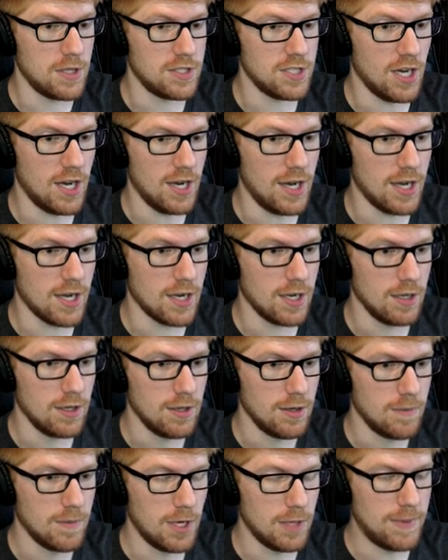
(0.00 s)
dog?
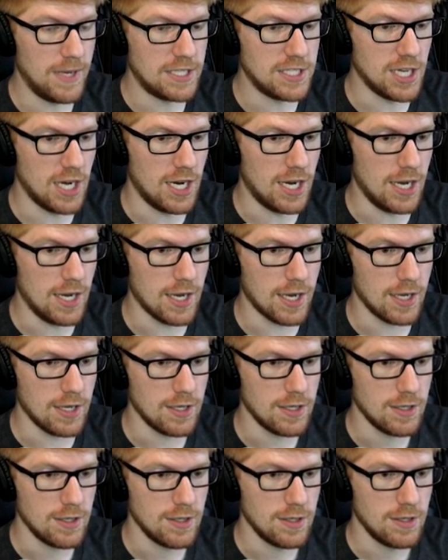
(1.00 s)
Mauled by dog?
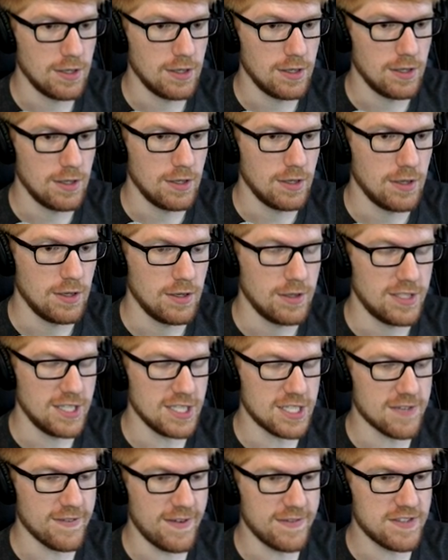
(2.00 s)

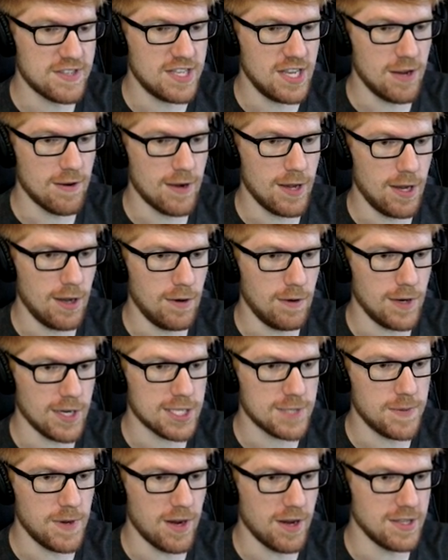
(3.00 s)
Day survive zero?
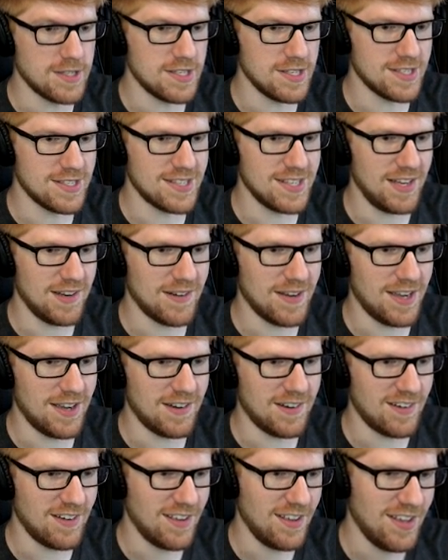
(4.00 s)
Experiences
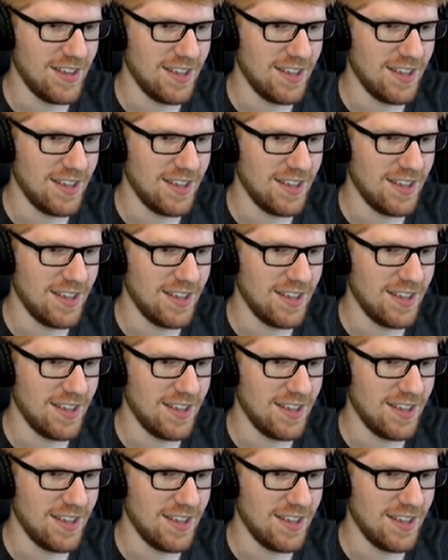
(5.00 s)
zero?